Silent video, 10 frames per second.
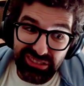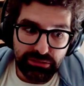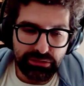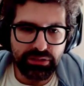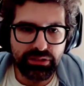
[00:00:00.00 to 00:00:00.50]

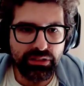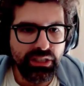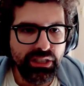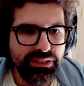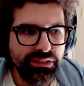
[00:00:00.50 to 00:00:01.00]

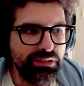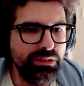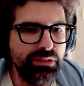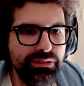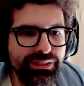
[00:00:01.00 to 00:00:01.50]

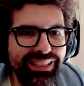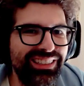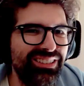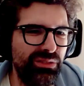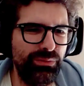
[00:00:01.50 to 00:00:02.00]
And I
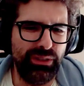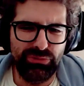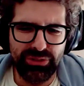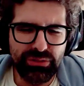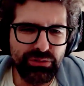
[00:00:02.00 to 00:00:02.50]
didn't know if I
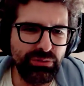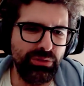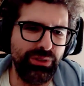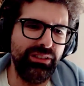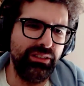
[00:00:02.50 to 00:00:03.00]
wanted to
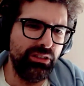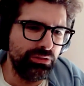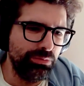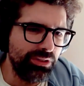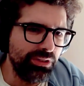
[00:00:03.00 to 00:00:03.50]
create
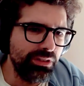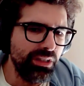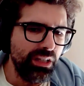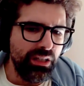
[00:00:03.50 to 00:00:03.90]
another business.